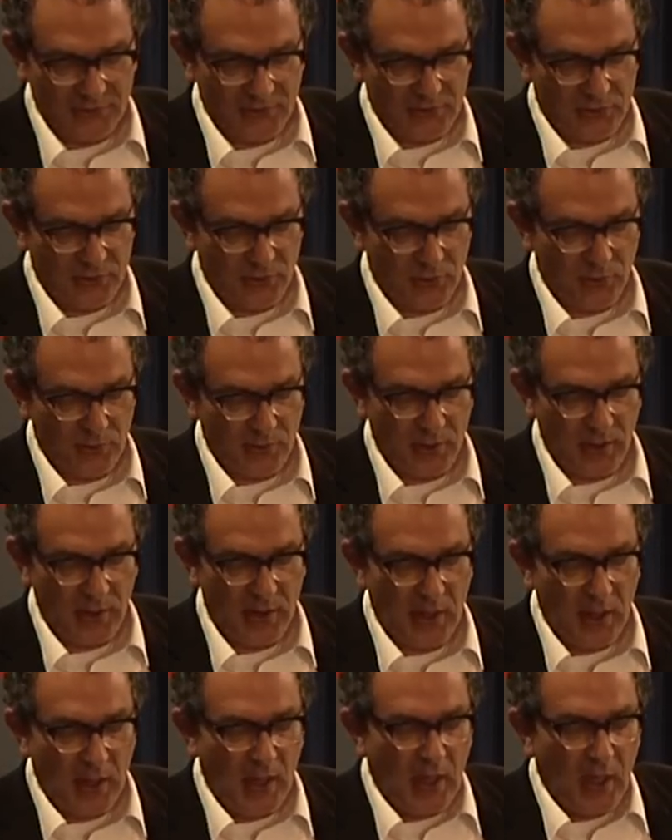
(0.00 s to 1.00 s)
talk.
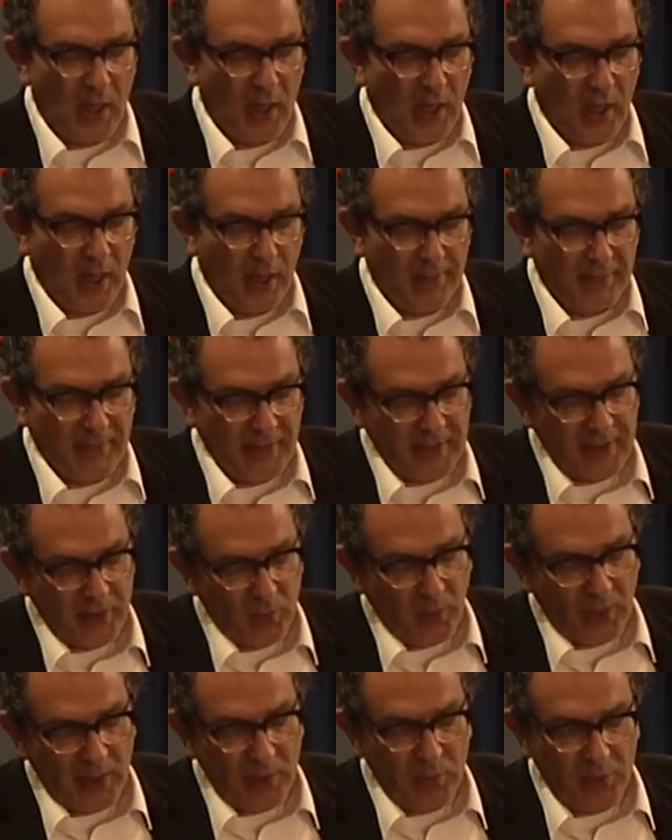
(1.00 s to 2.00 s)
In a
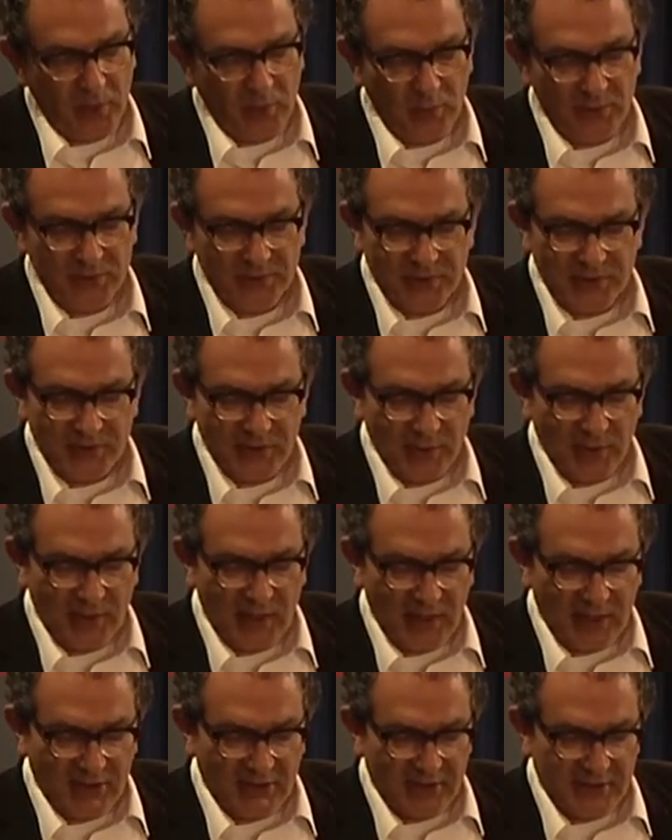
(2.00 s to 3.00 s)
way, what I want to do
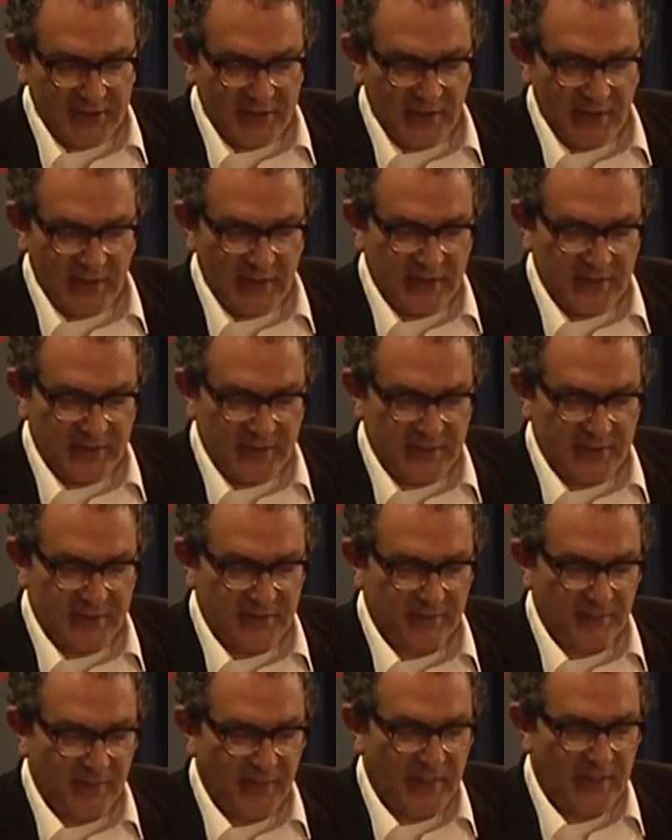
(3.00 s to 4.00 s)
here is
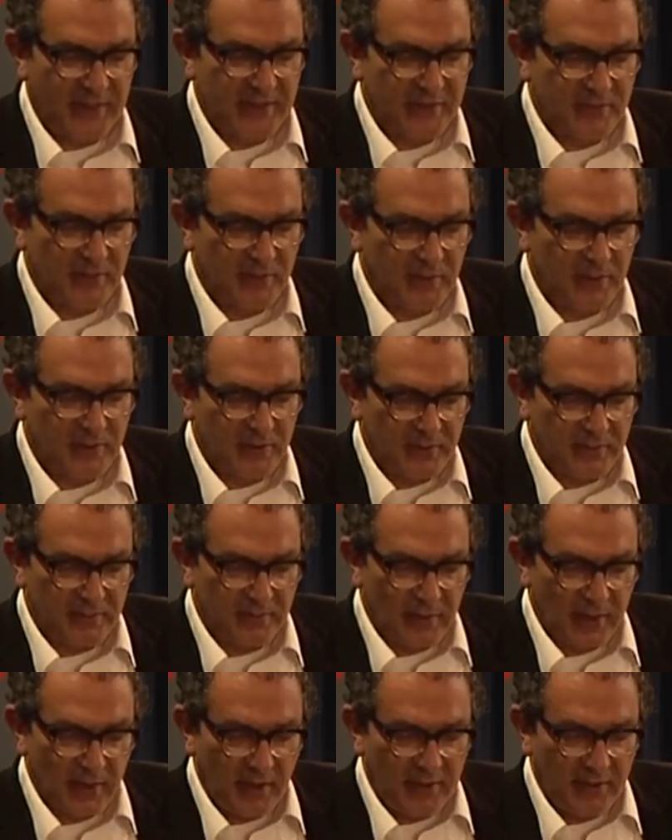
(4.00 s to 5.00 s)
the
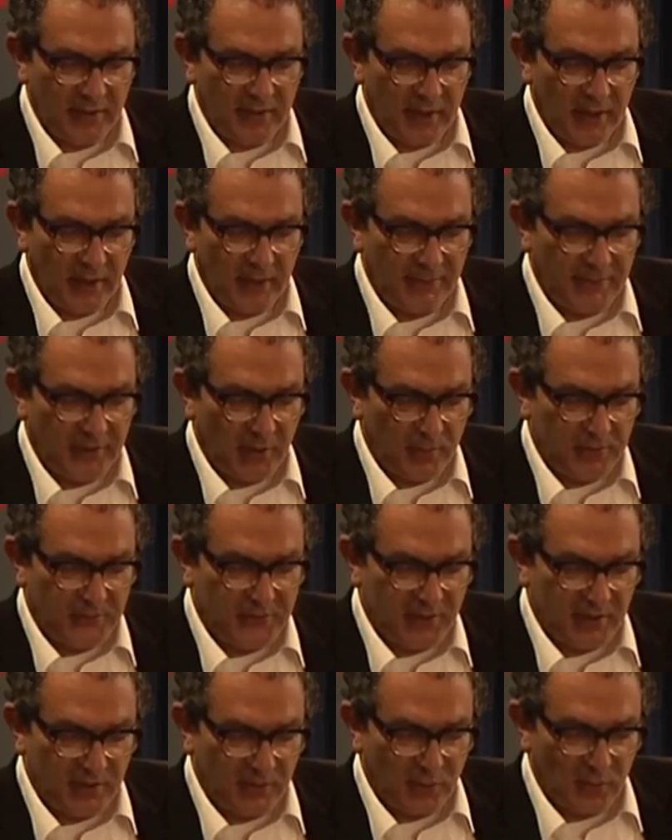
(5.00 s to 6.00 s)

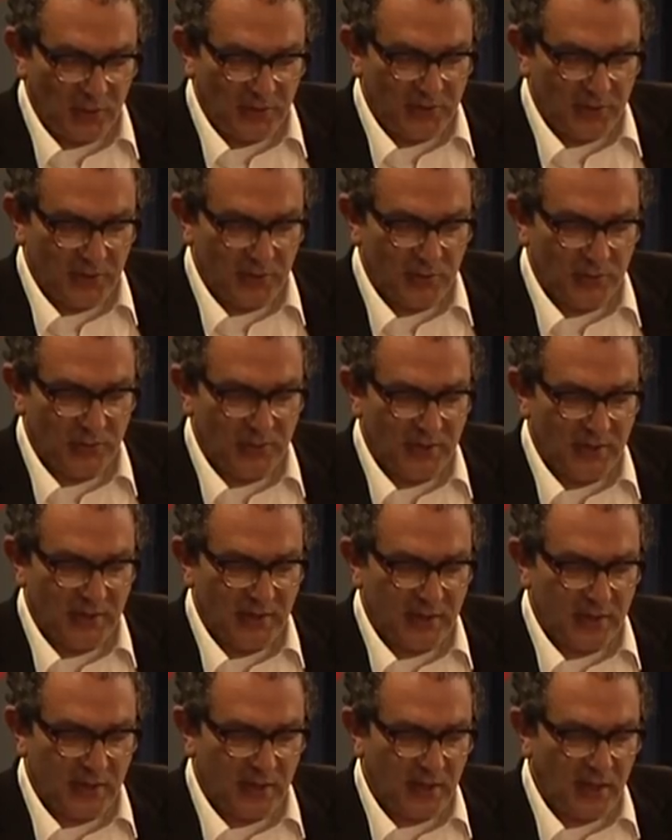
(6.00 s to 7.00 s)
opposite of what Donald
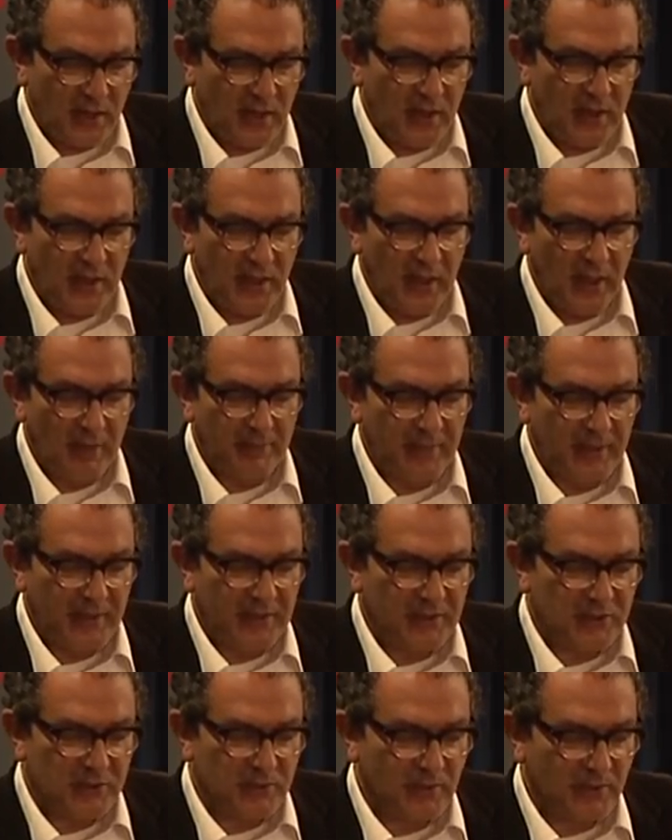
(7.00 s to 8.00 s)
did,
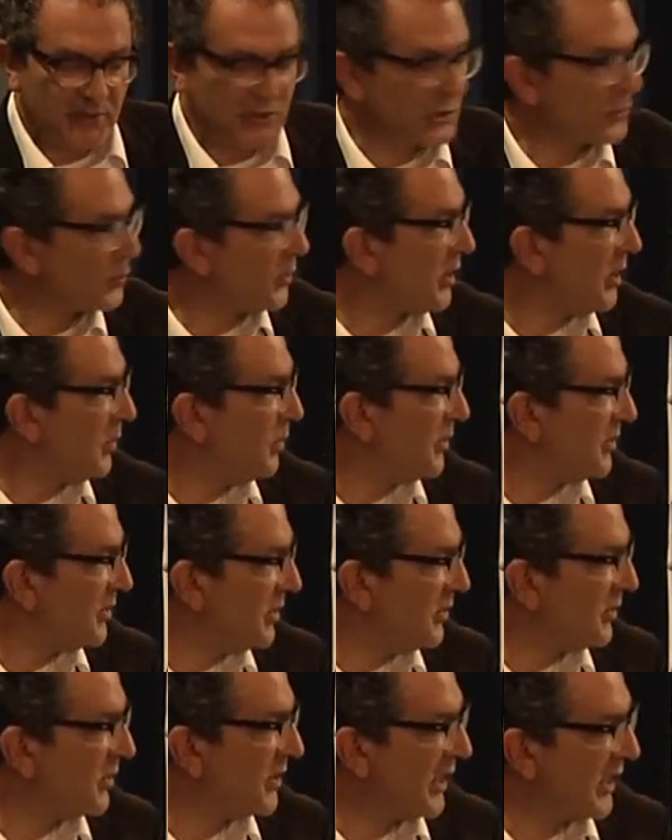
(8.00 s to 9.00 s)
in as much as what I want to
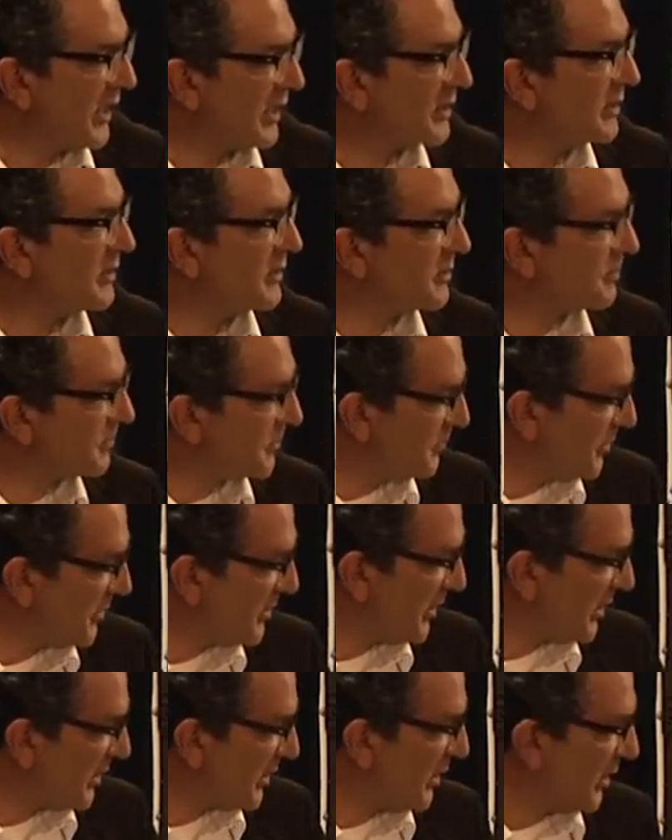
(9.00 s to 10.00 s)
look at is
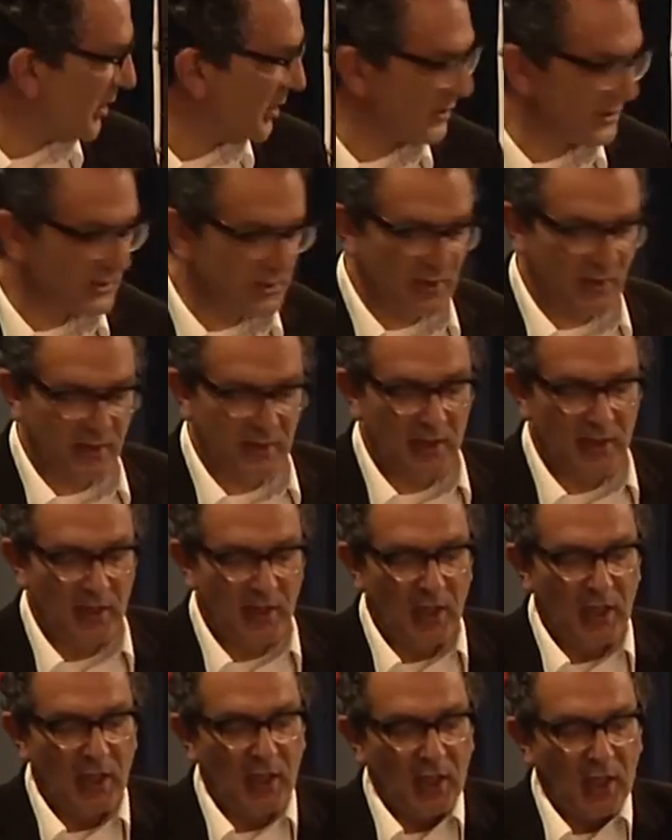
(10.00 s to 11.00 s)
particularly answer
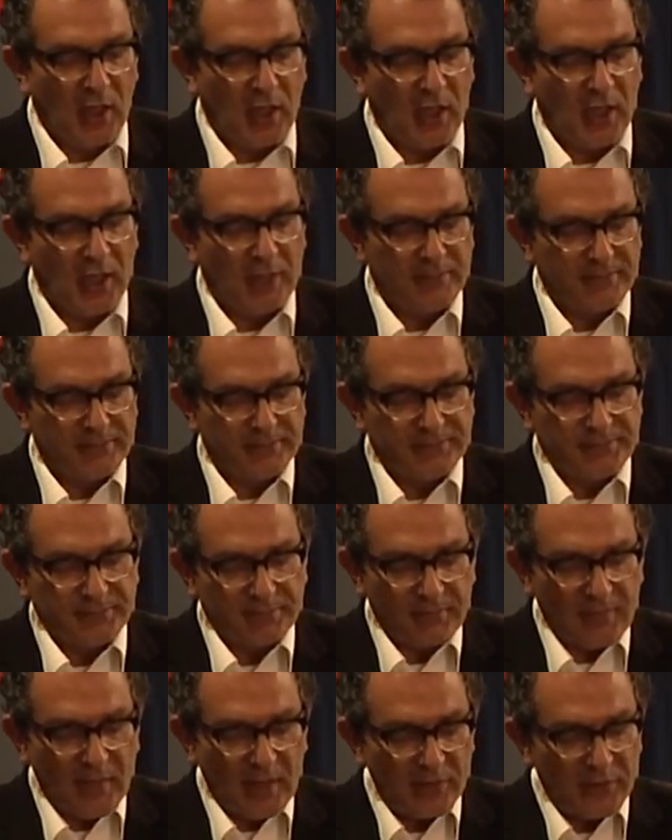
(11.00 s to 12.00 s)

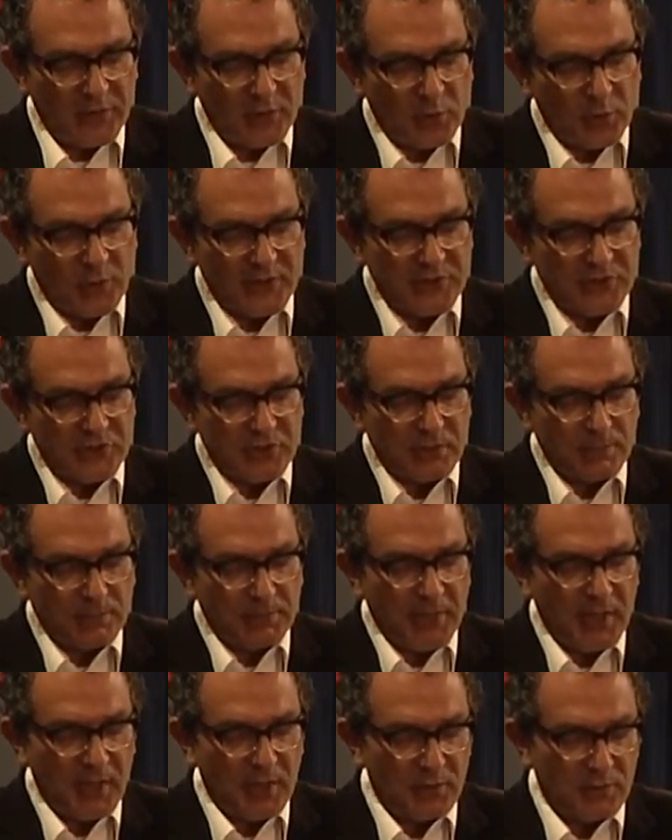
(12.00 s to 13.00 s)
the question
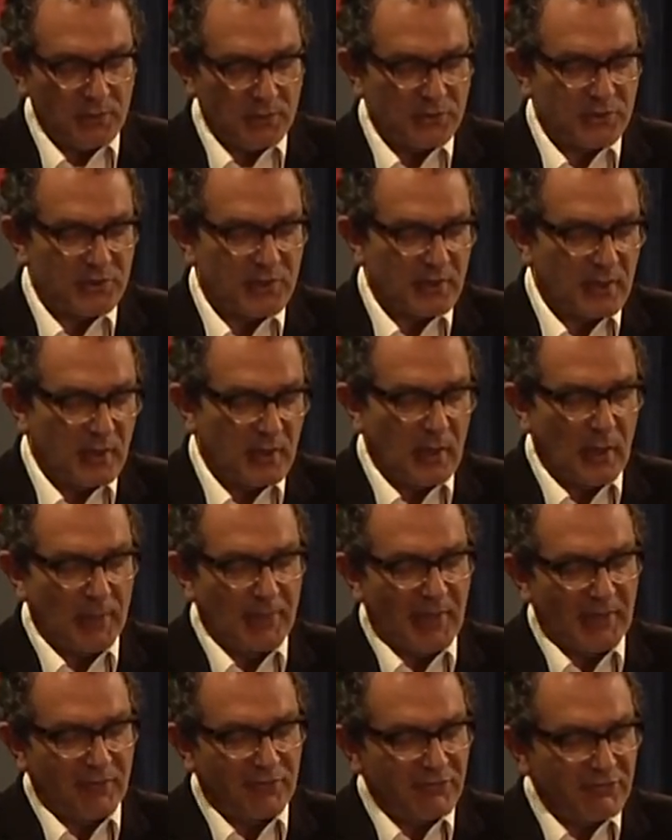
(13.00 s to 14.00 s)
posed
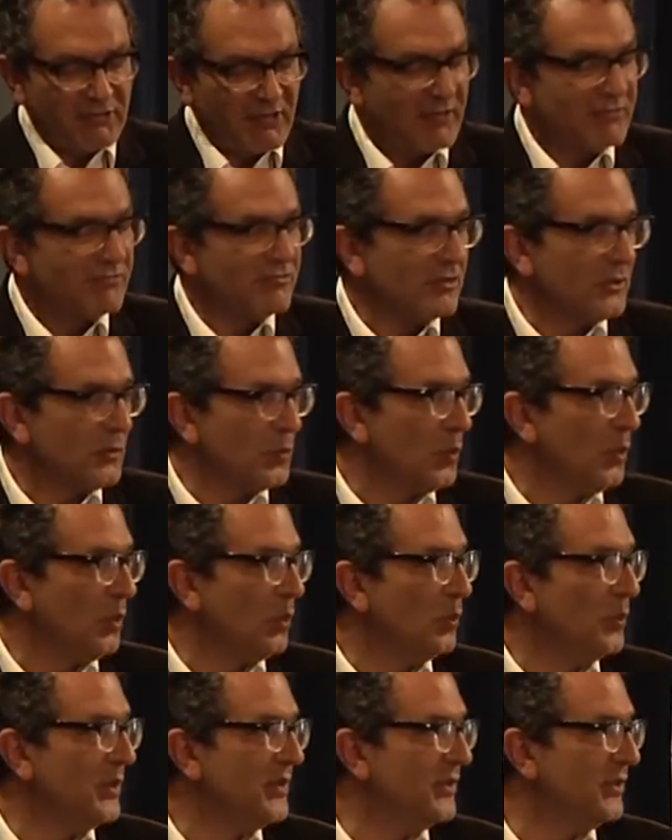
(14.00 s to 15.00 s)
about forever at
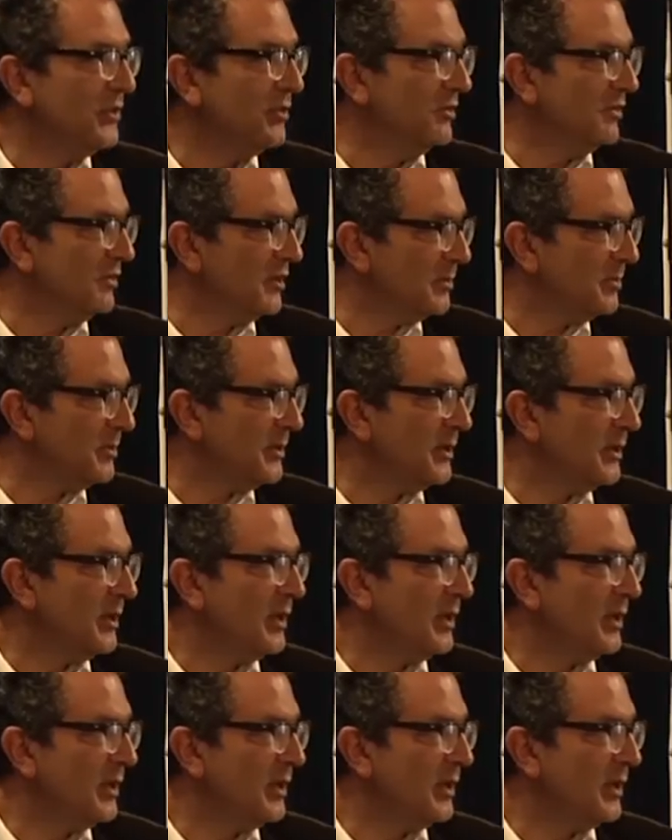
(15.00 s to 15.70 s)
war with Europe,